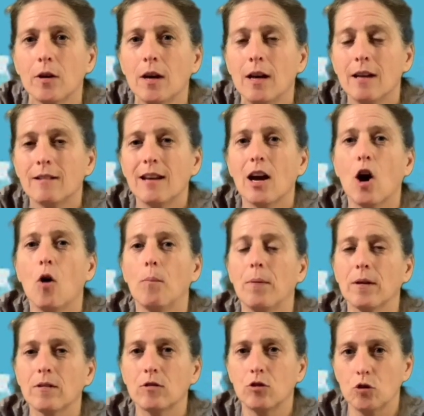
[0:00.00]
to help us
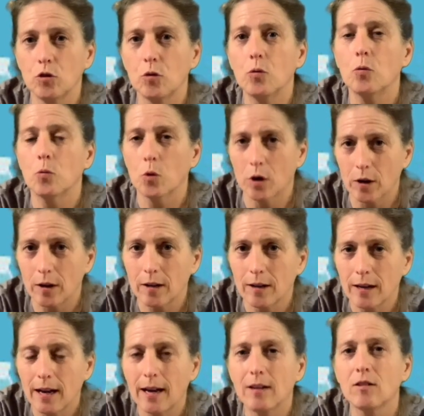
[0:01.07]
do work
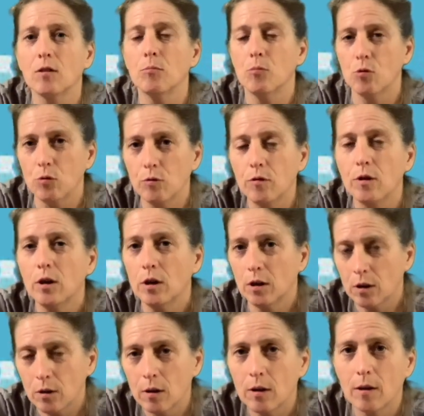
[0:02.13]
and to move
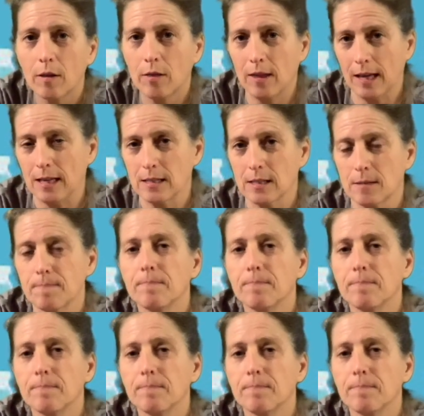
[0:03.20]
things.